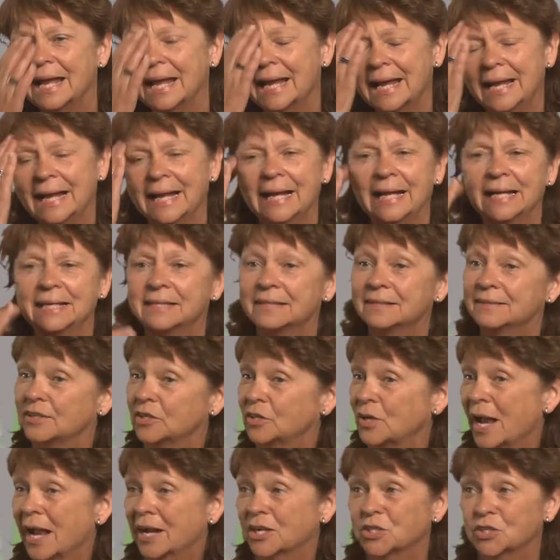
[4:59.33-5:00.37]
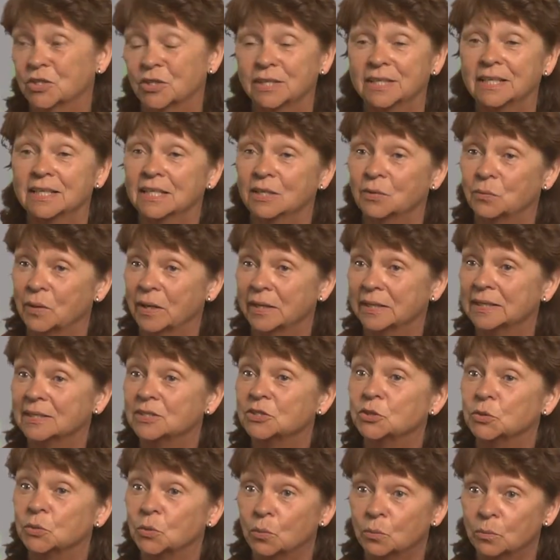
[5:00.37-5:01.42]
and they're actually getting ready
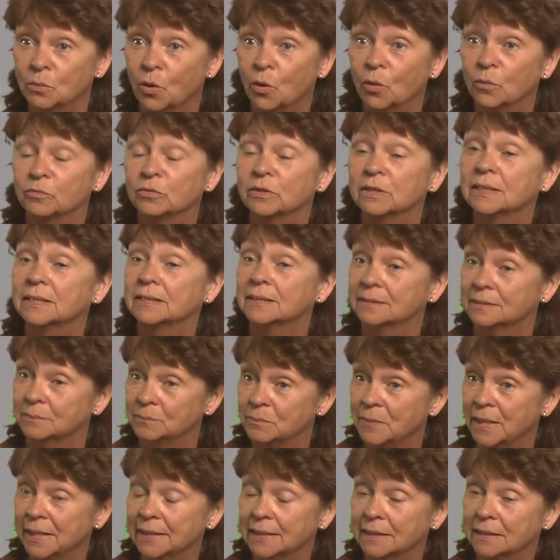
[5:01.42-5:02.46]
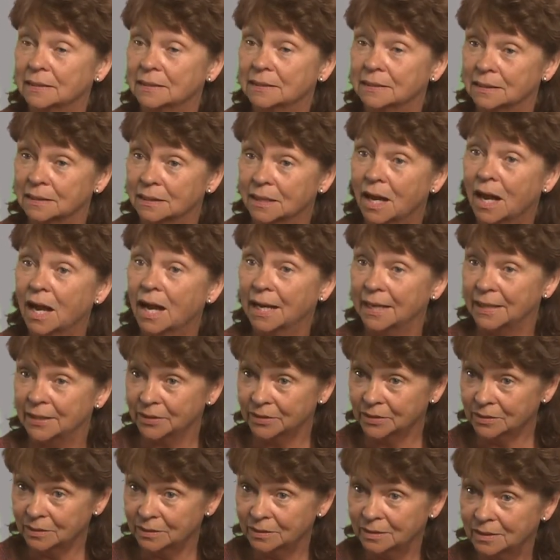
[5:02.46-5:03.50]
to hopefully make it a little
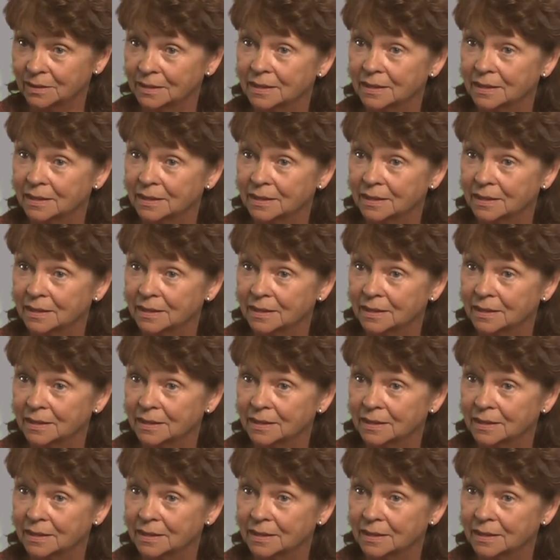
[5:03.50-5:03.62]
higher.